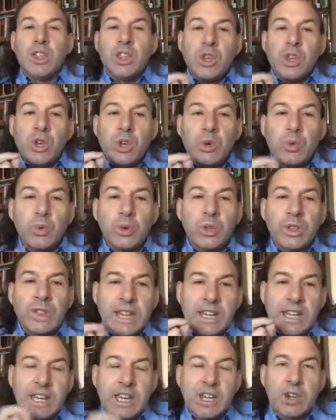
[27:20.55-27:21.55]
You will then
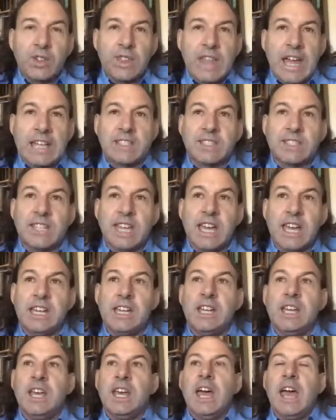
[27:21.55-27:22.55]
hear that said,
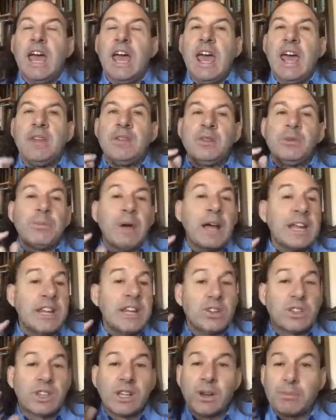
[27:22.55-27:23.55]
and you might
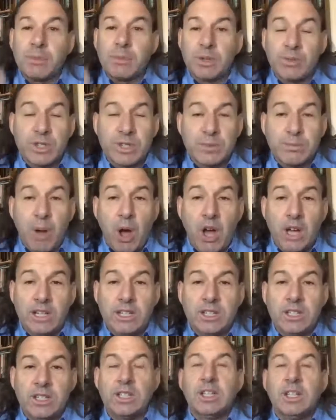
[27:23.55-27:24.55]
hear the government respond
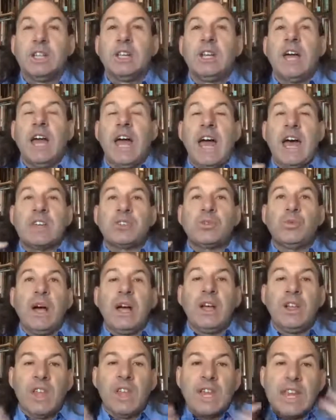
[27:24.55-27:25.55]
as
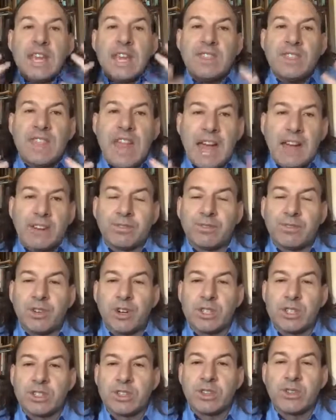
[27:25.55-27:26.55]
well in that
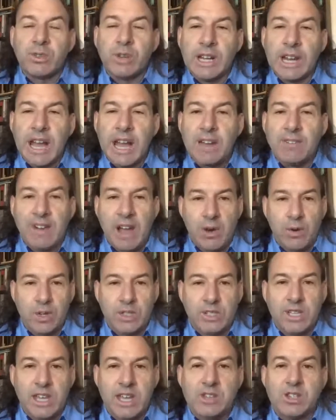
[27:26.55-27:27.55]
first 3.5 hour
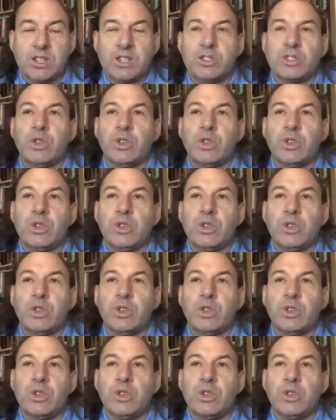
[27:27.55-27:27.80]
session.